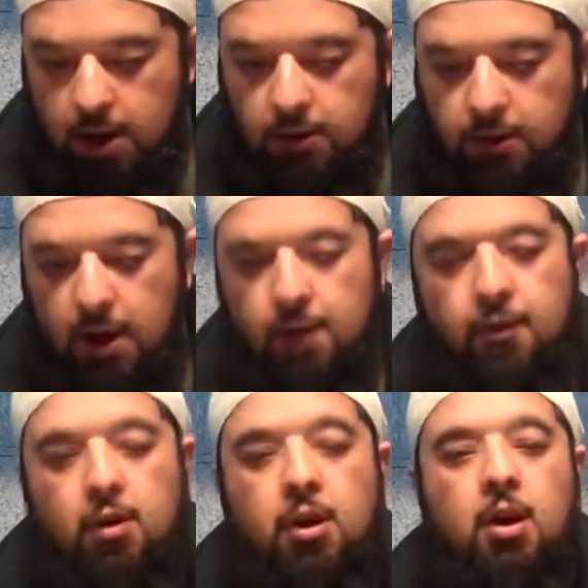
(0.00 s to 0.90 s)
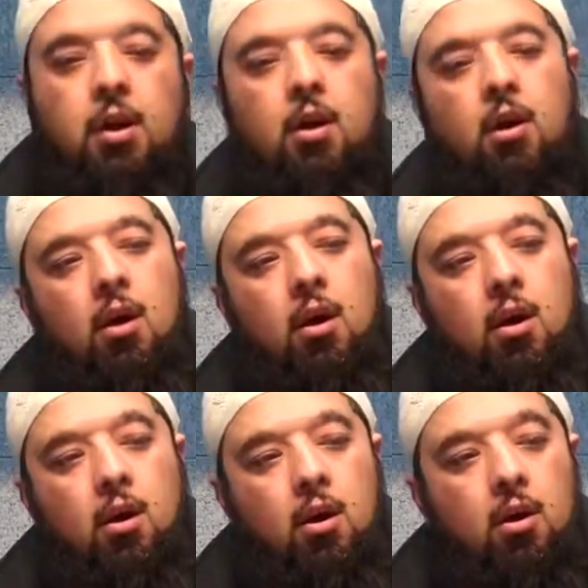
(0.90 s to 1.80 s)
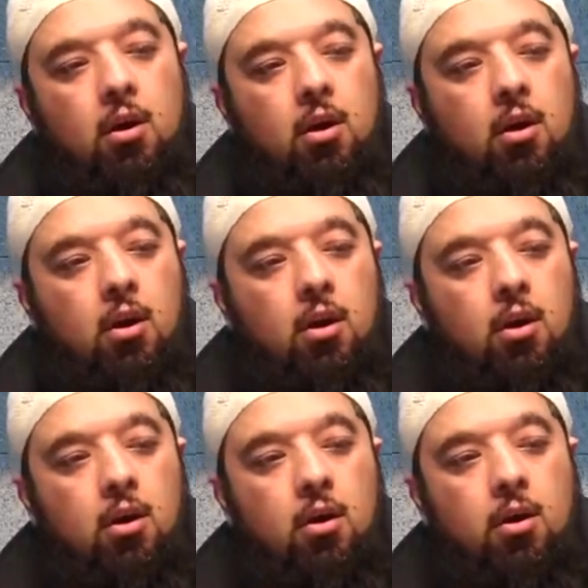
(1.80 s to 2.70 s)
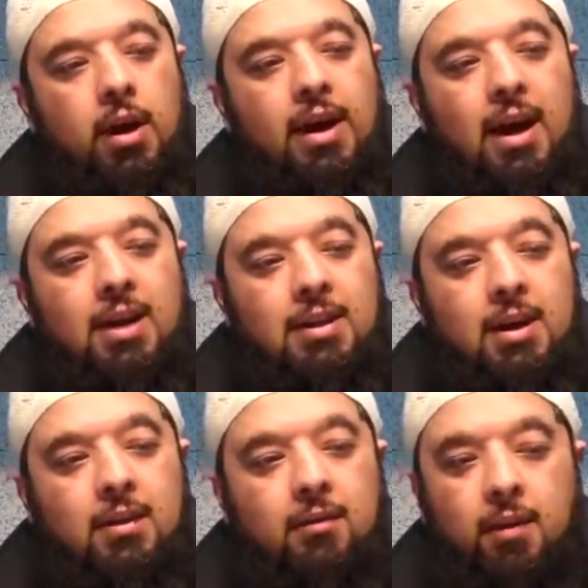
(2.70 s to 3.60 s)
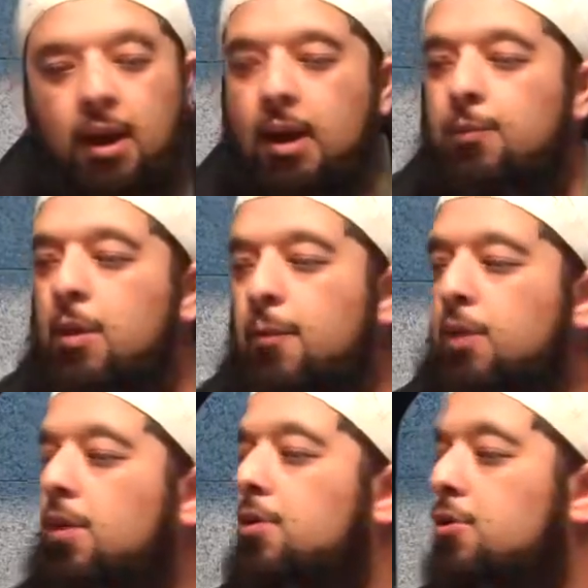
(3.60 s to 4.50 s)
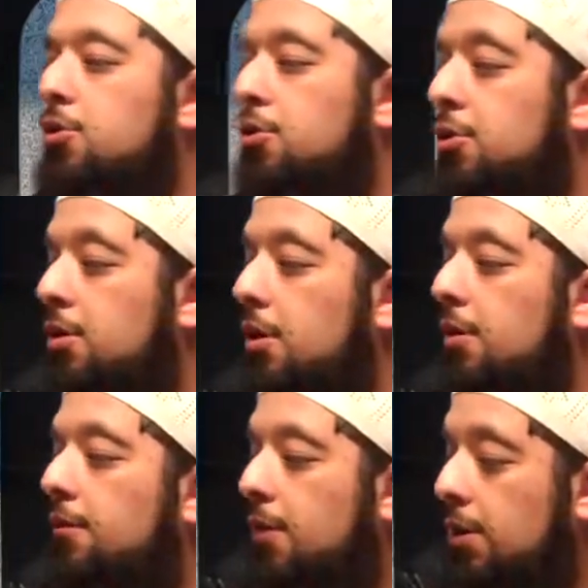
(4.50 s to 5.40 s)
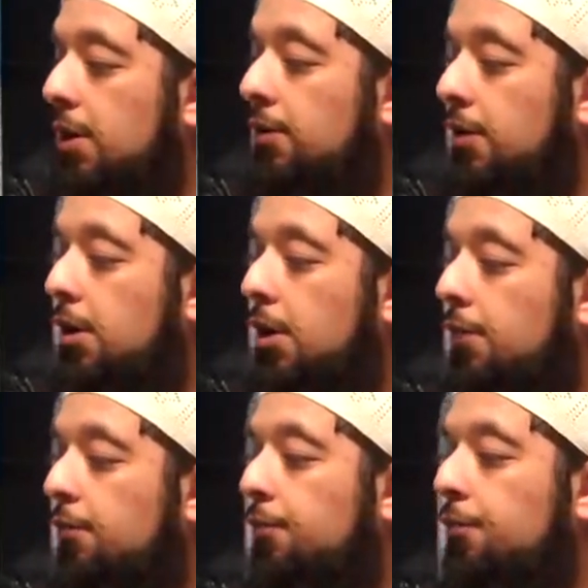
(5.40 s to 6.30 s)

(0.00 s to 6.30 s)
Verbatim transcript: It's a very uh, a hadith that can be misunderstood very easily.